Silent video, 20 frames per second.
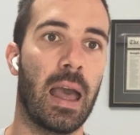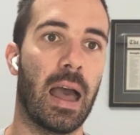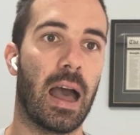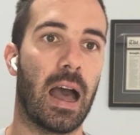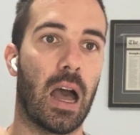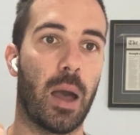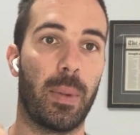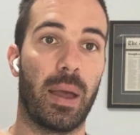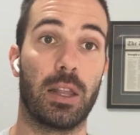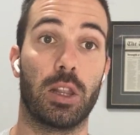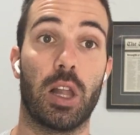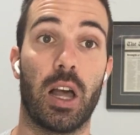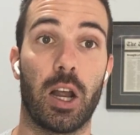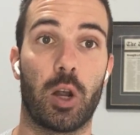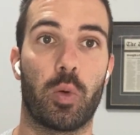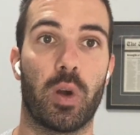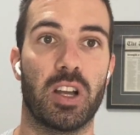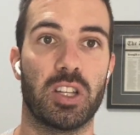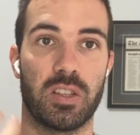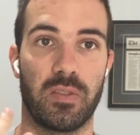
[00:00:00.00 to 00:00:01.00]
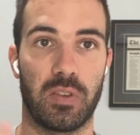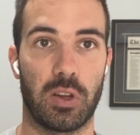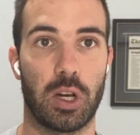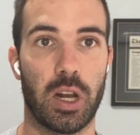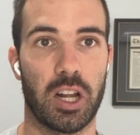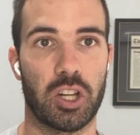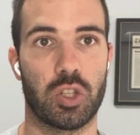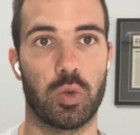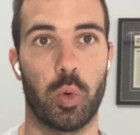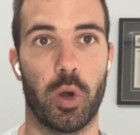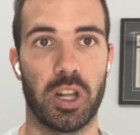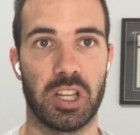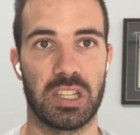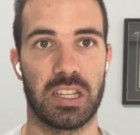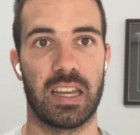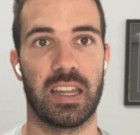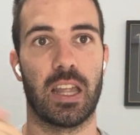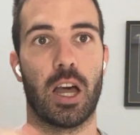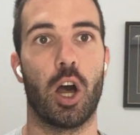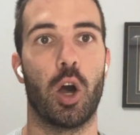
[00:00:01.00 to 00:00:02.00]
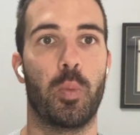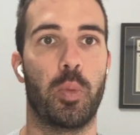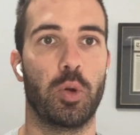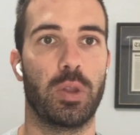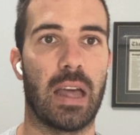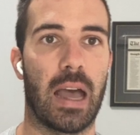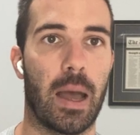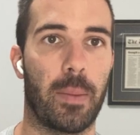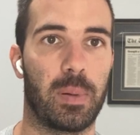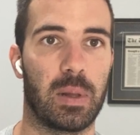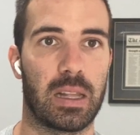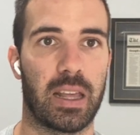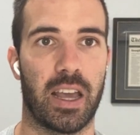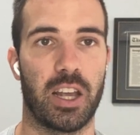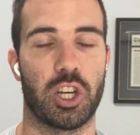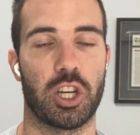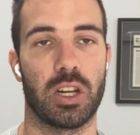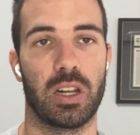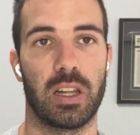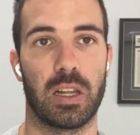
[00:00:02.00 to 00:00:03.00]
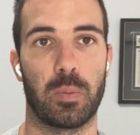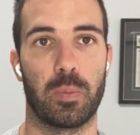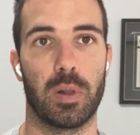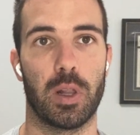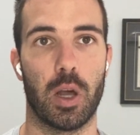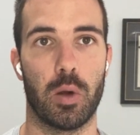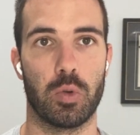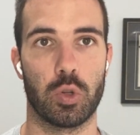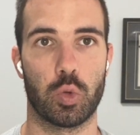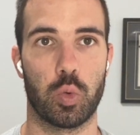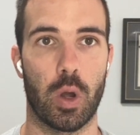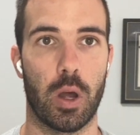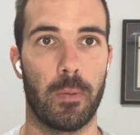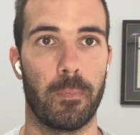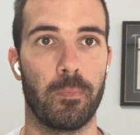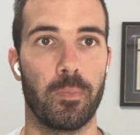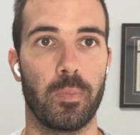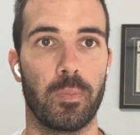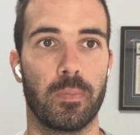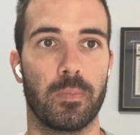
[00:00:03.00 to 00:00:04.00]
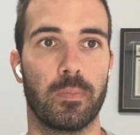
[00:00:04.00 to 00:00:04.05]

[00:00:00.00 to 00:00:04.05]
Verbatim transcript: Um, and likewise, if you'd like to work together, I'll put the application link below as well.